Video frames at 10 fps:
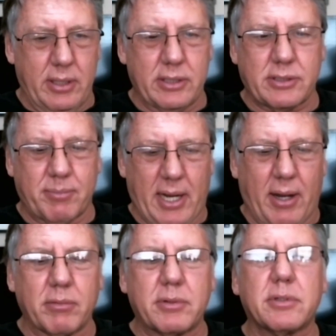It's
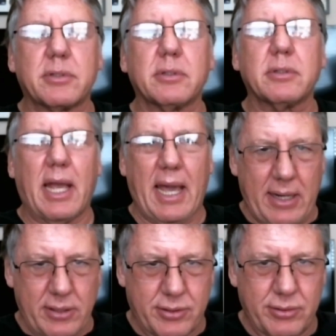about
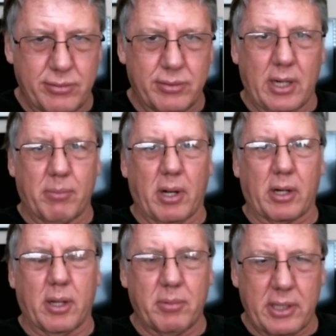attitude and about
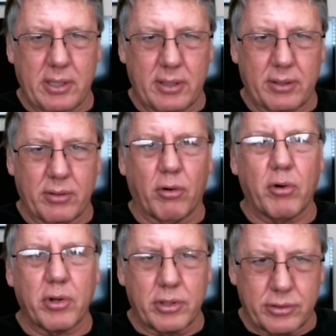coming in and
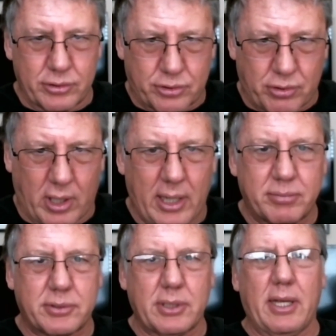earning
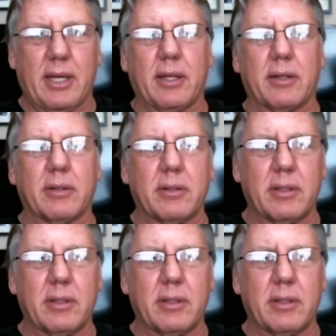stripes and